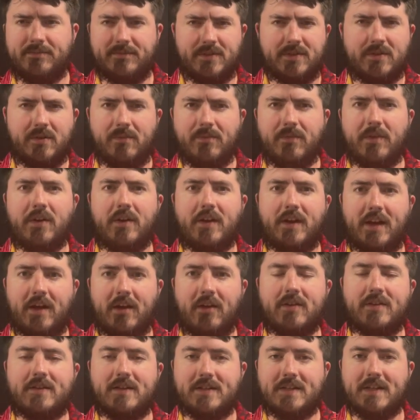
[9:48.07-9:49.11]
So I'm very
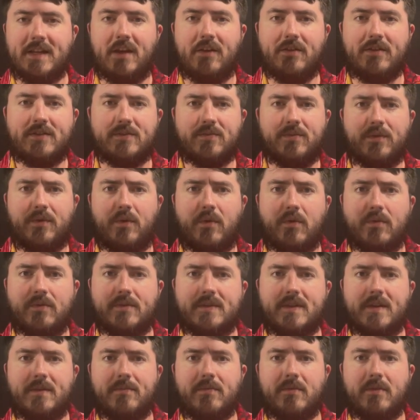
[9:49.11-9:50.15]
curious to see how this one holds
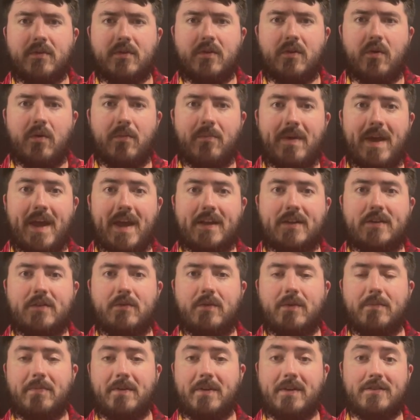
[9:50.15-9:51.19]
up going back to
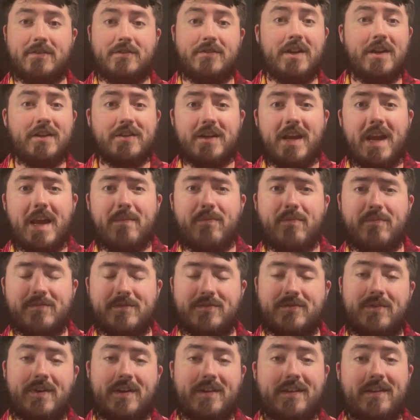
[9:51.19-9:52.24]
it, because J.J. Abrams
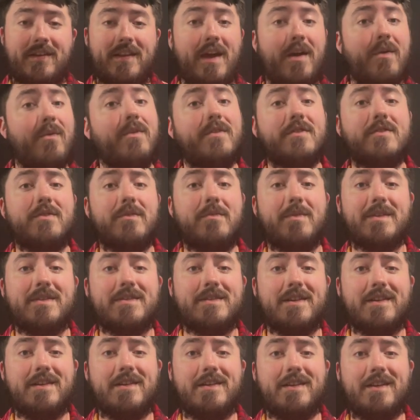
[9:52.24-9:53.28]
directed that one, so I'm
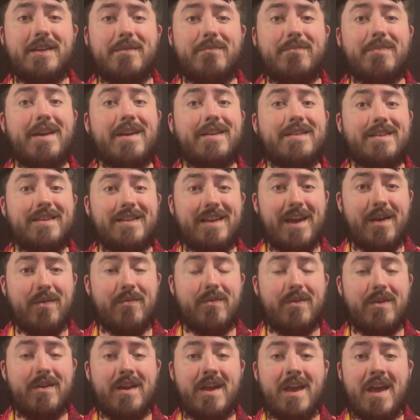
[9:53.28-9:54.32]
excited to get back to that
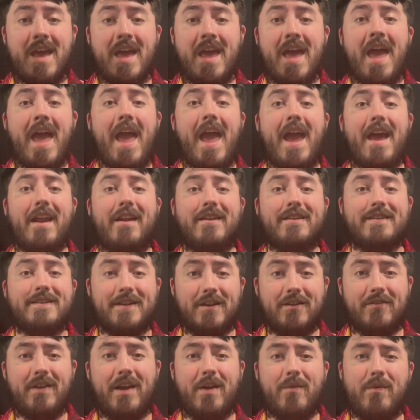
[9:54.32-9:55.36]
one. And
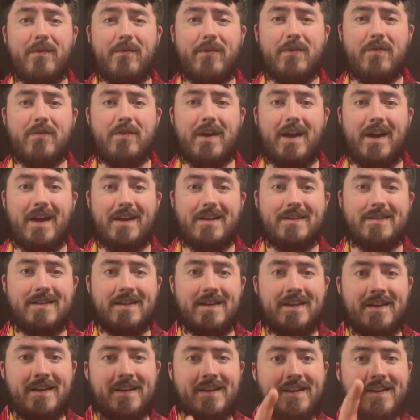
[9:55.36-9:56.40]
until that review, guys,
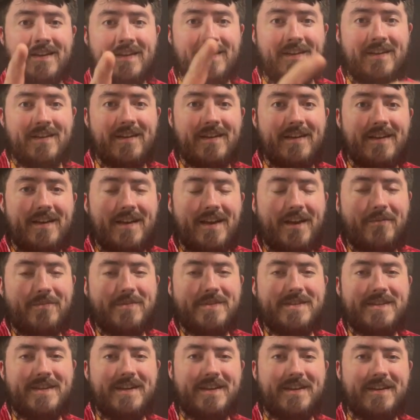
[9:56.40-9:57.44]
I'll be
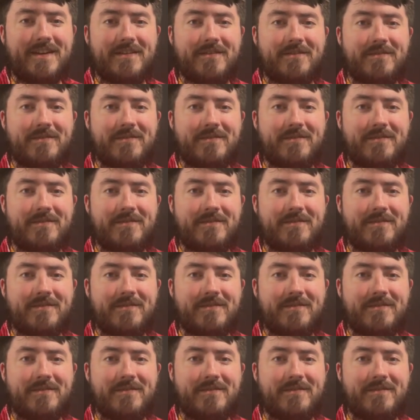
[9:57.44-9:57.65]
seeing you.